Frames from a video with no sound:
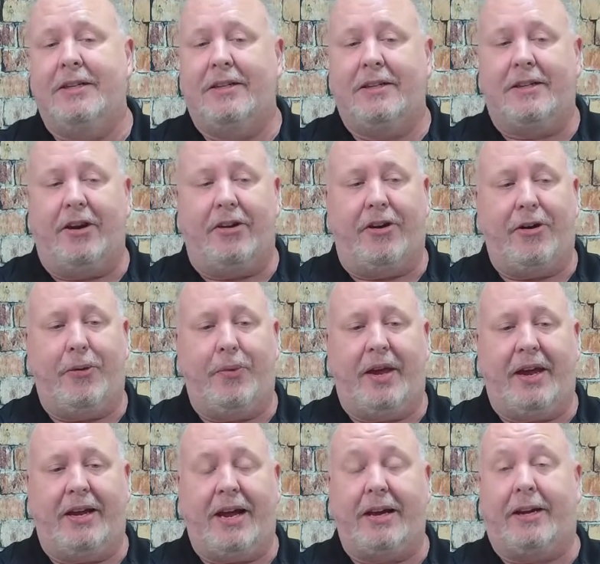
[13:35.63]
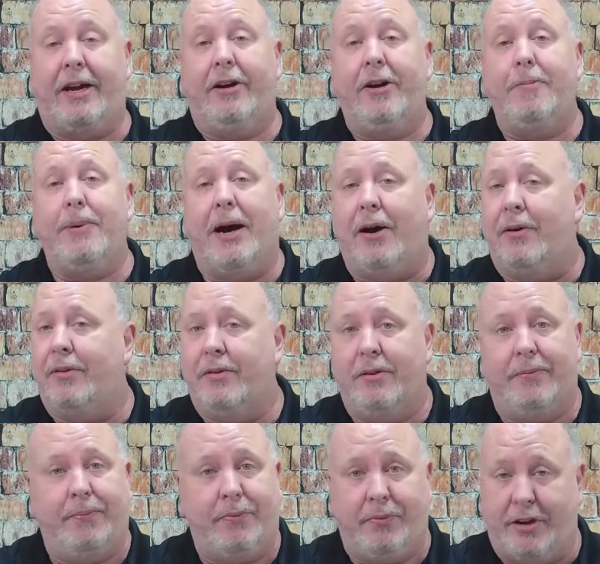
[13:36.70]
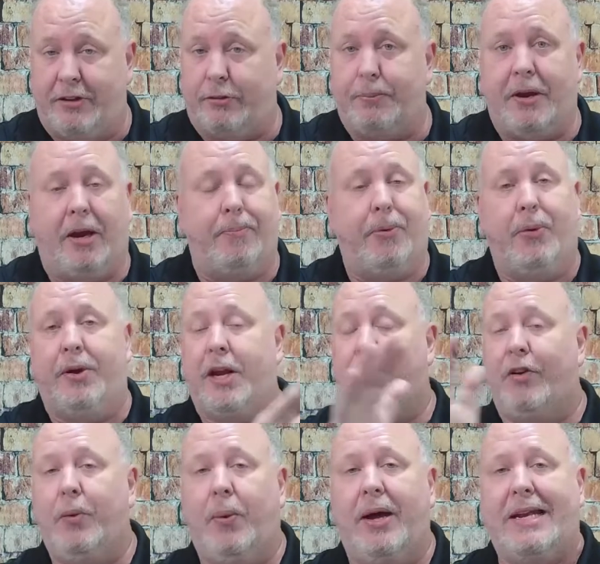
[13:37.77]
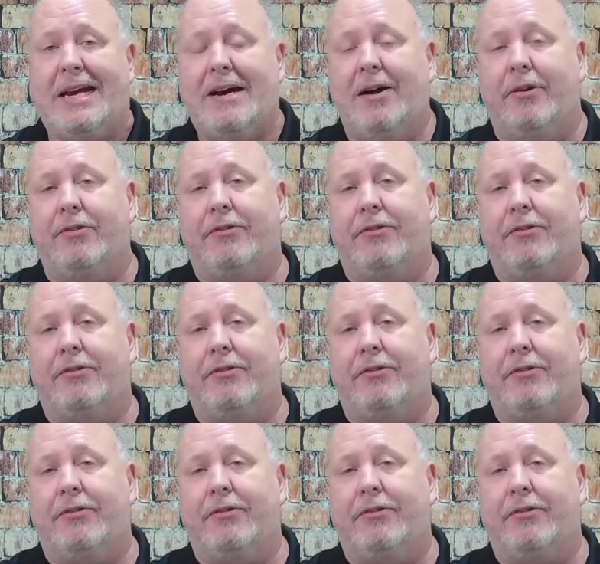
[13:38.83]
and I care about these people and everyone else.